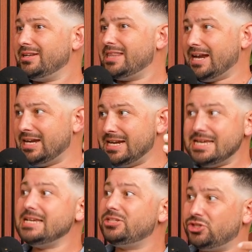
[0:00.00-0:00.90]
that
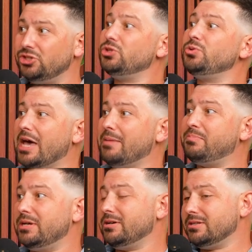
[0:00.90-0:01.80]
need to do that
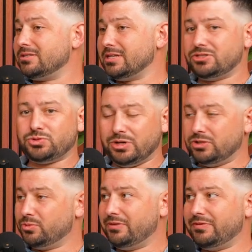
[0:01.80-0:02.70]
because it's
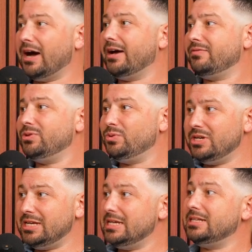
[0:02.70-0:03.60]
2025. You
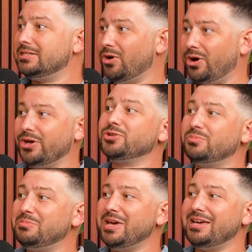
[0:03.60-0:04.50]
need to also
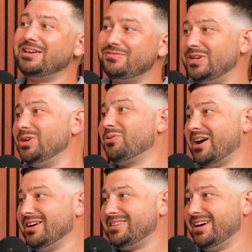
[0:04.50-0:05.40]
be making video
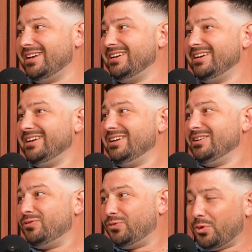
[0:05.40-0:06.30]
content
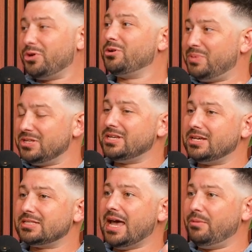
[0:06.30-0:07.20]
for your
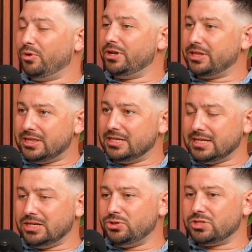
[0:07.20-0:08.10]
business. And one of the things
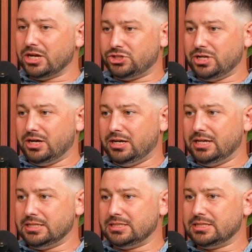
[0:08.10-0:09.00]
that you touched on
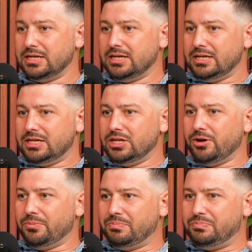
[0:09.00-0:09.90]
is,
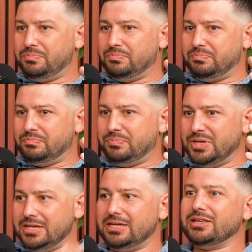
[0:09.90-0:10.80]

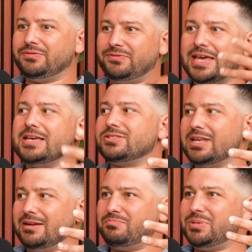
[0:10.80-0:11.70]
being the face
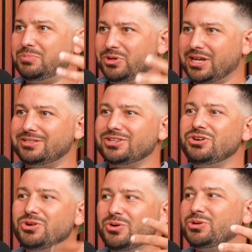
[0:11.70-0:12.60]
and people getting to
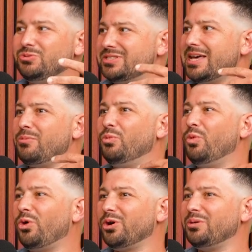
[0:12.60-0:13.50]
know you. It's that
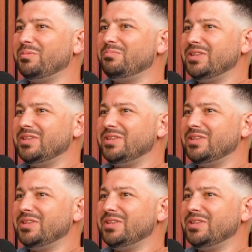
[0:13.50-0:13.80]
warm